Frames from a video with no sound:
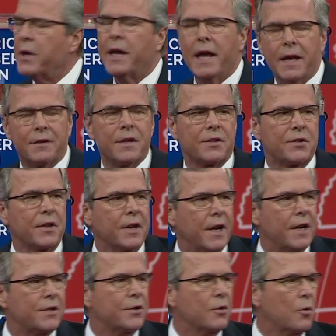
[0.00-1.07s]
We can't
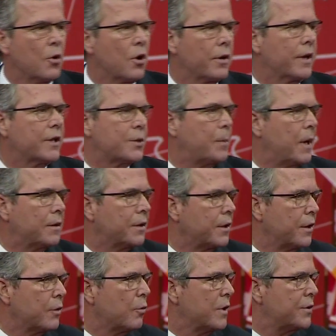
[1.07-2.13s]
disengage in the world and expect a
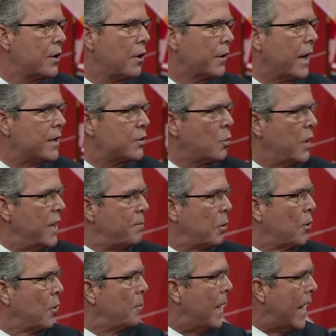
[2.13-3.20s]
good result. As we
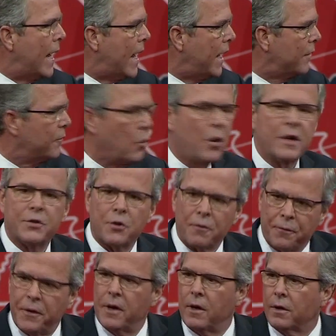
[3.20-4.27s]
pull back, voids are
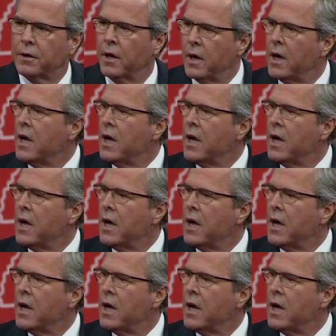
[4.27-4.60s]
filled.